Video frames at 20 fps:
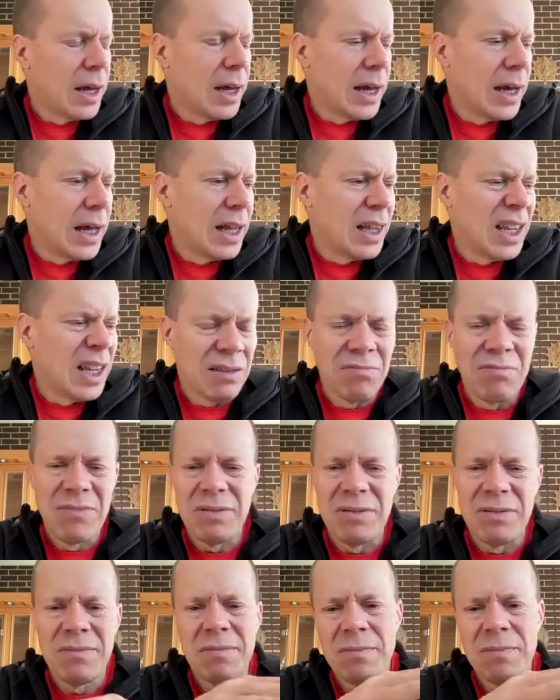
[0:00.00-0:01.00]
Like
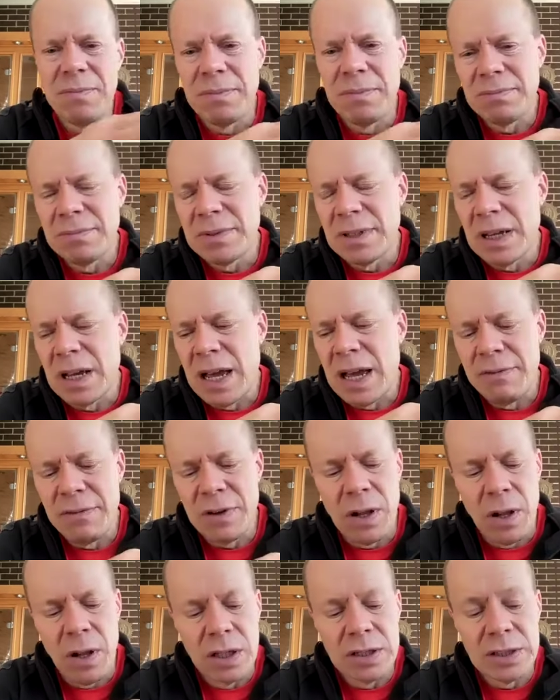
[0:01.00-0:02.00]
I
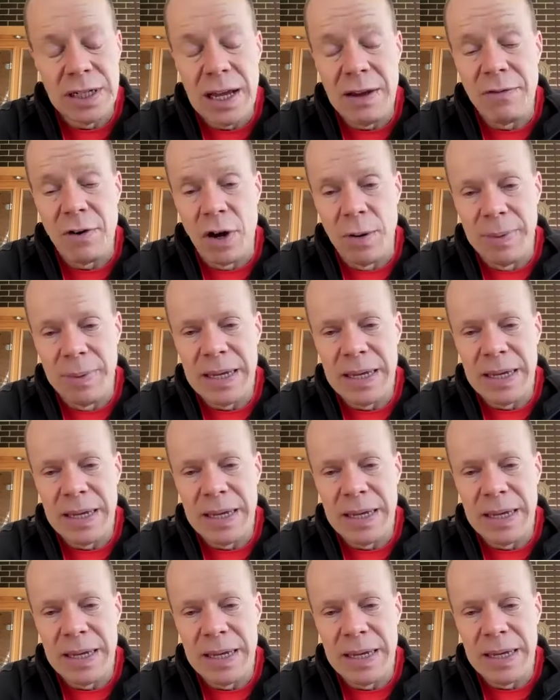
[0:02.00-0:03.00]
have clients that have
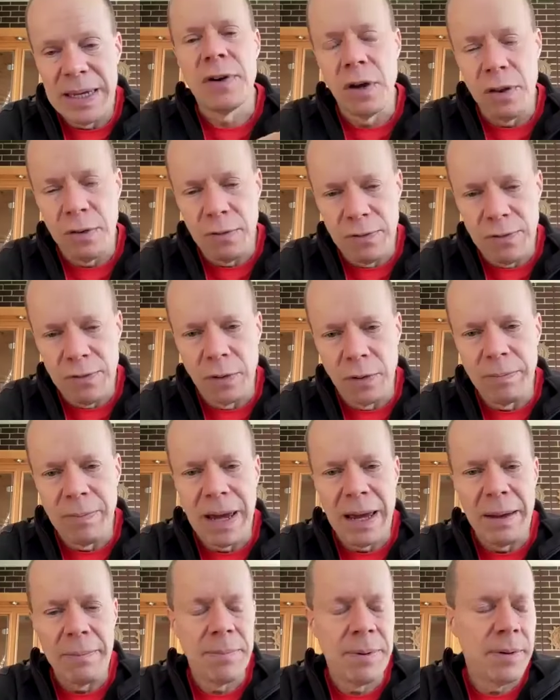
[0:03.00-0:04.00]
IBS that follow the
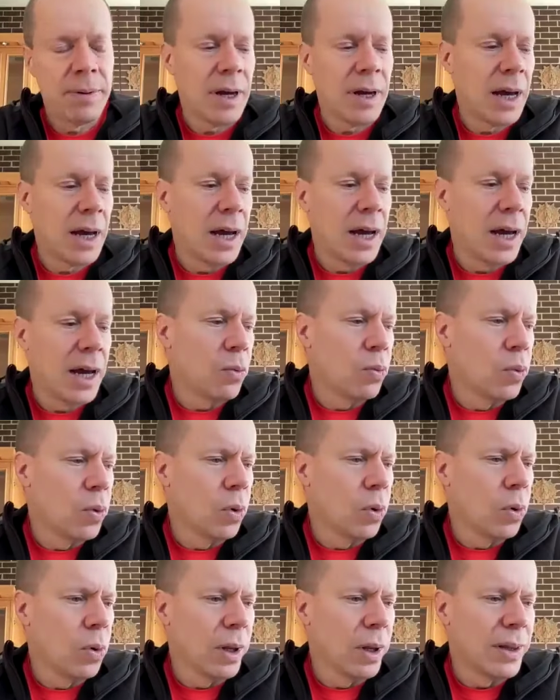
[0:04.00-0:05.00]
FODMAP
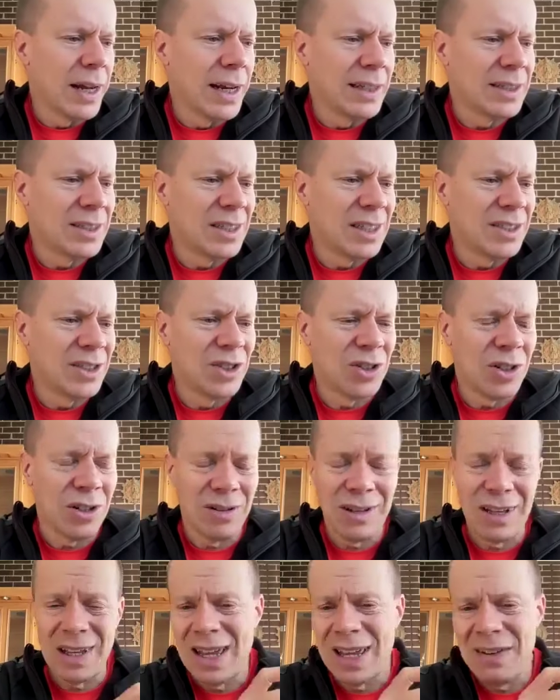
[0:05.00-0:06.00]
rule, and then it's just
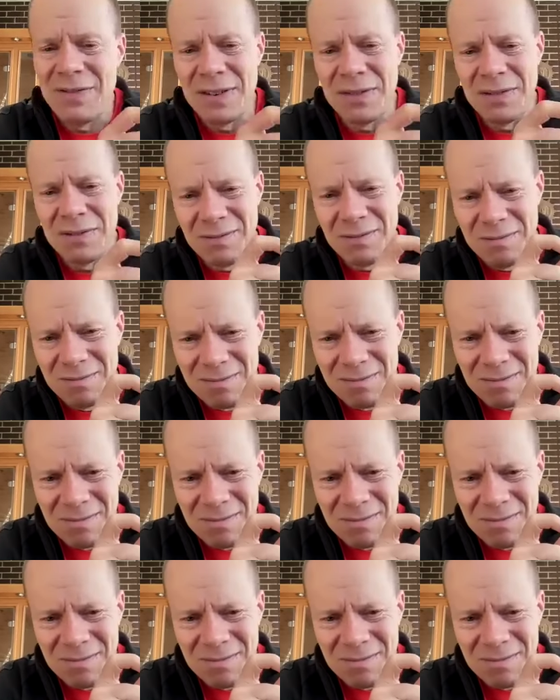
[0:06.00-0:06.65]
even